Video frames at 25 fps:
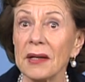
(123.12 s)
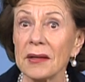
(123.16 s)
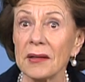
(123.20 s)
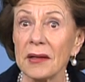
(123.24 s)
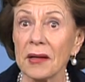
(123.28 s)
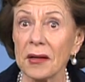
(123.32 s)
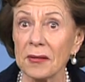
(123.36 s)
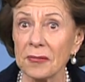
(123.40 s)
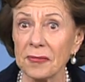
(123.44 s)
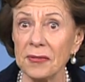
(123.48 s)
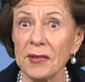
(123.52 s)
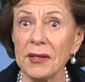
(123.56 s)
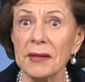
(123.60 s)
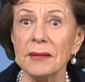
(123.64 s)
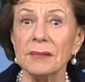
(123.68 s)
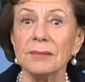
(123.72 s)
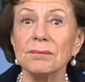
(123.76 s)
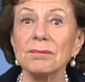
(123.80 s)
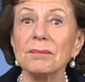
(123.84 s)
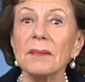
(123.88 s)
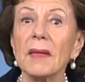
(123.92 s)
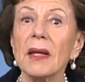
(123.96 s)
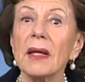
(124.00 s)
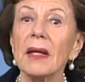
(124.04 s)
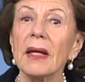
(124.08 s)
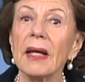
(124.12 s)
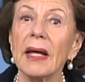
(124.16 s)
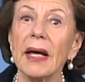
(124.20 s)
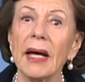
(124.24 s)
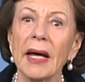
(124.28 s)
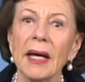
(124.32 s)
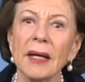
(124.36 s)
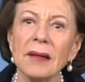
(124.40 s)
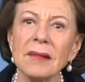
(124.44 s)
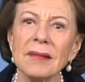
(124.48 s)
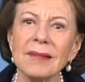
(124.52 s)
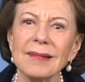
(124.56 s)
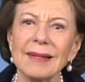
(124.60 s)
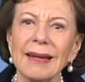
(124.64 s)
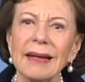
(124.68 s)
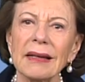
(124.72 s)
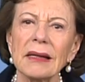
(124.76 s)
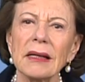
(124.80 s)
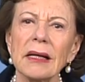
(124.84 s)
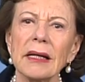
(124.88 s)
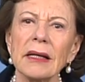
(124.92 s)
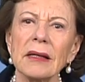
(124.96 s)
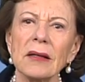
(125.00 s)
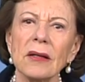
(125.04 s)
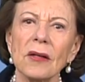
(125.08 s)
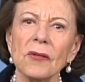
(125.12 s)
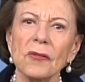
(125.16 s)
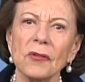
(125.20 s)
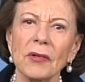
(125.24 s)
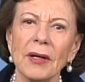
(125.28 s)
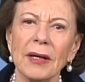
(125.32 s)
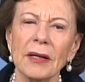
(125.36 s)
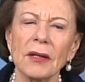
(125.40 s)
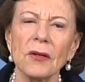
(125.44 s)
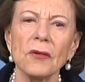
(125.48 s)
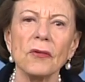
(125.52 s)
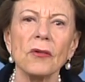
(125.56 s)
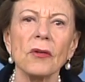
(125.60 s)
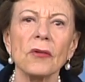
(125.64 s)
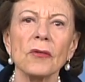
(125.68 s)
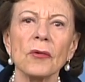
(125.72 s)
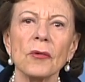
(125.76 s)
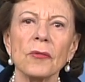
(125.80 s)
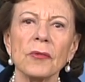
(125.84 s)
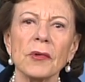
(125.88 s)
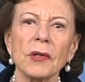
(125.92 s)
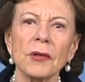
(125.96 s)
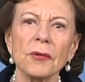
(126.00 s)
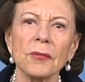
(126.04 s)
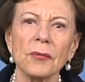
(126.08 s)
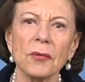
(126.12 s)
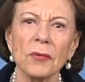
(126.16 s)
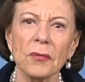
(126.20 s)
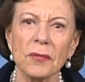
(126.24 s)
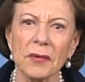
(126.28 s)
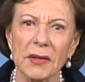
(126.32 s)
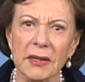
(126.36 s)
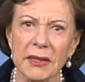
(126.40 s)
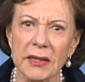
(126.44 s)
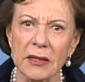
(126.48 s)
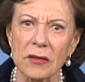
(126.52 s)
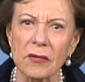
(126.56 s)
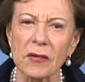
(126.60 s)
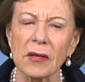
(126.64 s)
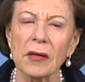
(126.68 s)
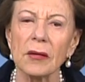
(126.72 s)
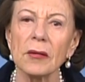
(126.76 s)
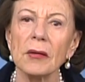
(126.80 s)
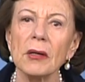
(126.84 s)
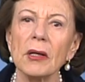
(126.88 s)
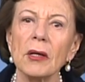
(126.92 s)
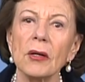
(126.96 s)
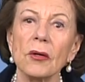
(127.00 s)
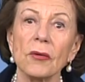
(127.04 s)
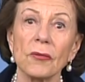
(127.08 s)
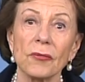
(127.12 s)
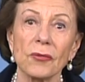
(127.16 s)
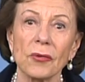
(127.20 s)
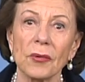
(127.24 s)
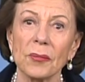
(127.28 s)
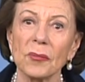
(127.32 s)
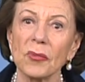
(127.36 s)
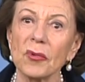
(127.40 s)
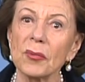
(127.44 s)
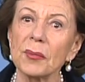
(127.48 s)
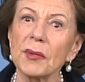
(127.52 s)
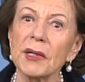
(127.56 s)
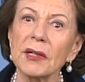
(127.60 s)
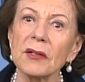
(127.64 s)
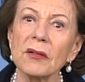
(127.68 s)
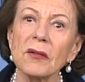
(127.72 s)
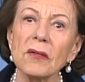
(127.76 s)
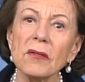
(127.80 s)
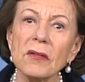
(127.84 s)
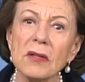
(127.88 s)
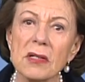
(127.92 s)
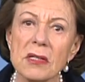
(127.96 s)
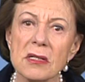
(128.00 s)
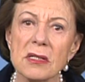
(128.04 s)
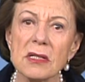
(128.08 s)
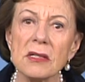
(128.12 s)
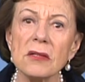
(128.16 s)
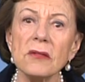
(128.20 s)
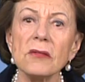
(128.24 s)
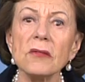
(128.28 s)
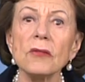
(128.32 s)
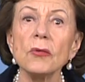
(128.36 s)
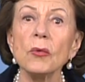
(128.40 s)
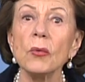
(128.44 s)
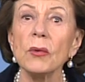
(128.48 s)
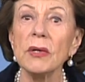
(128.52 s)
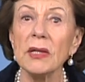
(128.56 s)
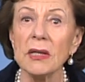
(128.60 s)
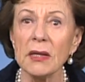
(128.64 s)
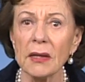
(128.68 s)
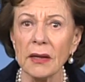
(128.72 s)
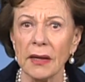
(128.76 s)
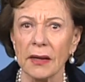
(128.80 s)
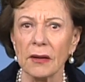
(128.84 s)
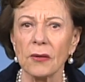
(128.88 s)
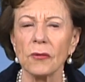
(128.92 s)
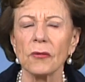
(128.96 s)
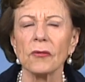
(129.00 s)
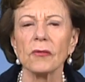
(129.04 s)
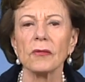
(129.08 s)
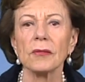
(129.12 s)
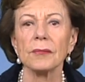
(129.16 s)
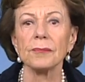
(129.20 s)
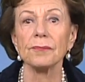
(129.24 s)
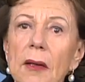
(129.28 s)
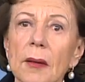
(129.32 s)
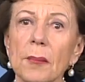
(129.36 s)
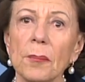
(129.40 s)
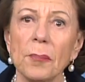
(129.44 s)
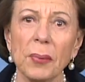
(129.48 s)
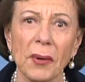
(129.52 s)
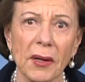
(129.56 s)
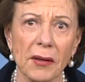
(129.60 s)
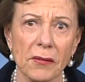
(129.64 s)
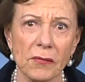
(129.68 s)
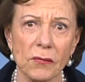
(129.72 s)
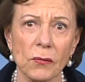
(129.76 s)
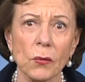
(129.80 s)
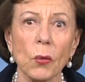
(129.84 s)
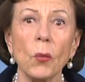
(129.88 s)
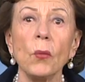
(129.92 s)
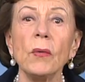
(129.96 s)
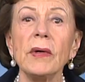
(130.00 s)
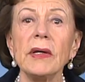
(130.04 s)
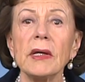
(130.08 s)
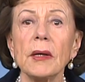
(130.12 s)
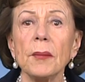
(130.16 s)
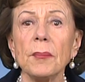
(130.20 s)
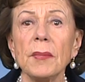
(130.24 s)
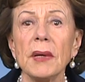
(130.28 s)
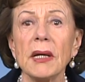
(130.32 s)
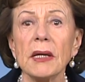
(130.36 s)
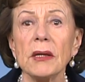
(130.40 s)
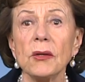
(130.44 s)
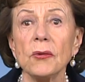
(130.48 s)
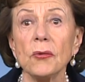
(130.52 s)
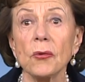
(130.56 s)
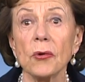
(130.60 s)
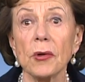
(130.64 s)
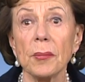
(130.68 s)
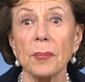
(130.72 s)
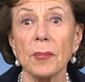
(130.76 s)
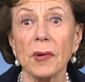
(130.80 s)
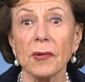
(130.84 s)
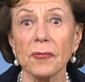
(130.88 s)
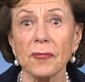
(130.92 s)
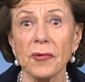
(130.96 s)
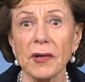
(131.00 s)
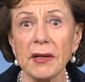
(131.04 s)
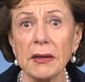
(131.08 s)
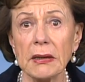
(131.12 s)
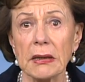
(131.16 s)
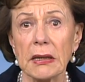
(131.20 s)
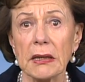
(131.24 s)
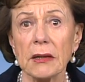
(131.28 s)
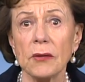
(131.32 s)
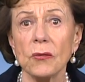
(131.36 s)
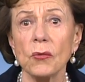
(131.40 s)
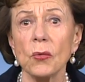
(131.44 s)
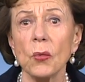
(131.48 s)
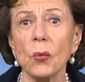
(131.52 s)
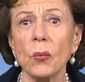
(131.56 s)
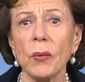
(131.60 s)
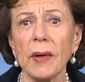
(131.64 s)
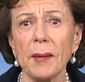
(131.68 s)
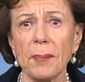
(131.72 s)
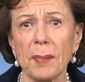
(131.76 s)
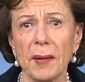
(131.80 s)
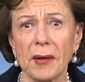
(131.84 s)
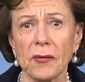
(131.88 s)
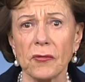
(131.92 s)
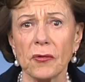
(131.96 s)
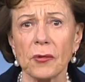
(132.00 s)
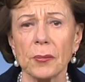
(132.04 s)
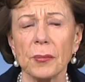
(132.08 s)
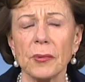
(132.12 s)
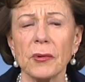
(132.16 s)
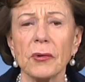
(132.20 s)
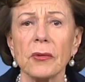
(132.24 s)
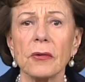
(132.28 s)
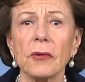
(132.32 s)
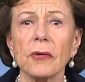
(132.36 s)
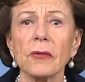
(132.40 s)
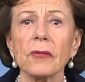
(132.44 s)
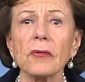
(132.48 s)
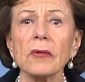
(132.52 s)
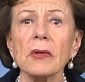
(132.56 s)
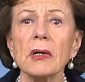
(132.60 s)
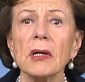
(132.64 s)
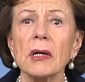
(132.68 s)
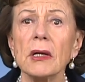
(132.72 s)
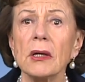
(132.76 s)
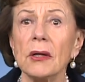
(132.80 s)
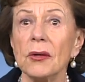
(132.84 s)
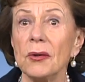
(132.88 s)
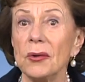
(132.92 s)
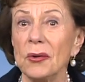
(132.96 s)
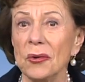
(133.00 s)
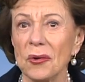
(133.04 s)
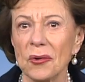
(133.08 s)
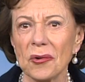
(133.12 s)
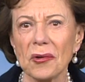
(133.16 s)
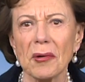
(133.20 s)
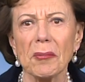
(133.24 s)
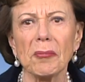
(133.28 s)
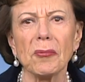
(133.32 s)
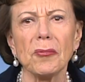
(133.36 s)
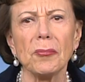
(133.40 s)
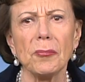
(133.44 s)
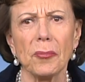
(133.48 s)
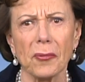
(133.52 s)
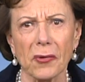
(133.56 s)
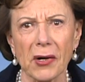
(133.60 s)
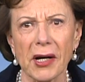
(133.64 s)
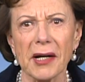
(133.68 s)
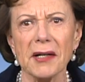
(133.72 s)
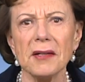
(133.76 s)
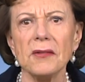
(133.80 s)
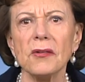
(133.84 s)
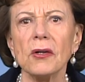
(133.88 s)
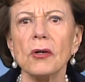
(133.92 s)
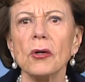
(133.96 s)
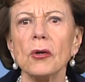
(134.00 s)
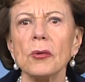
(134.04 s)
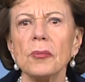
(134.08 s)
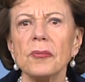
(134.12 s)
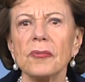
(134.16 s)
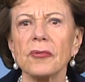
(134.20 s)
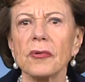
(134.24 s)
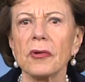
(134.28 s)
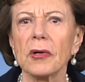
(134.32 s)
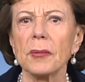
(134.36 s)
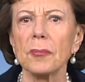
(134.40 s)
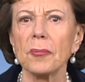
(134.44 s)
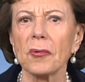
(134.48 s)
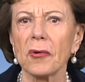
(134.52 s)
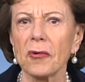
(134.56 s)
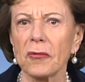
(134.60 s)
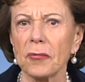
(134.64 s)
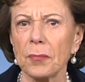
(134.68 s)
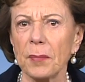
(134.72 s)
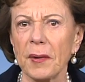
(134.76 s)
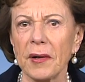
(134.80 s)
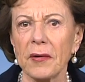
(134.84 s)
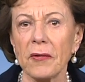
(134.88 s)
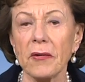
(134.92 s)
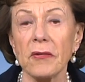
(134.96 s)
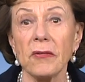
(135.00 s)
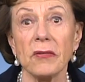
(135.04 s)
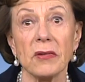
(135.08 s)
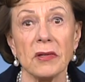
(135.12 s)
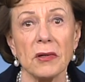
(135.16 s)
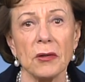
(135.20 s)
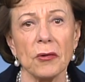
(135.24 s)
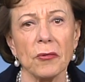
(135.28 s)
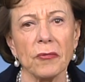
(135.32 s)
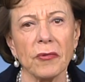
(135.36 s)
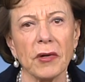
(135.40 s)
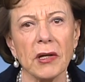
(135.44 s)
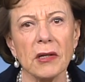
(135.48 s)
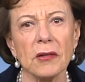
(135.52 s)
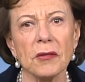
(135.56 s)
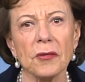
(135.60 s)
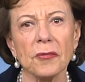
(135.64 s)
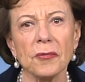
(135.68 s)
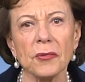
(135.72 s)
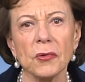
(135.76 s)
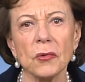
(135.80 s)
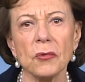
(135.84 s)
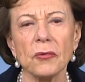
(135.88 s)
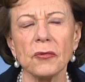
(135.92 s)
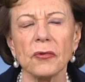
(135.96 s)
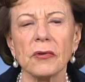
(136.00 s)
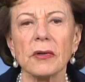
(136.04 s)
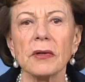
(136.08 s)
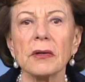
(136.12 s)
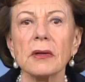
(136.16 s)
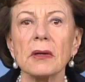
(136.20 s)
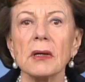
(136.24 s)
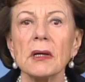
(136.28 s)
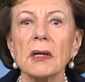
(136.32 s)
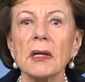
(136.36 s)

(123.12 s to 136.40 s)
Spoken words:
graphene, and tackling the challenges of our society, from smarter cities to e-health. Plus, we can make Europe more friendly to web entrepreneurs, Europe's bright hope for a prosperous, innovative future.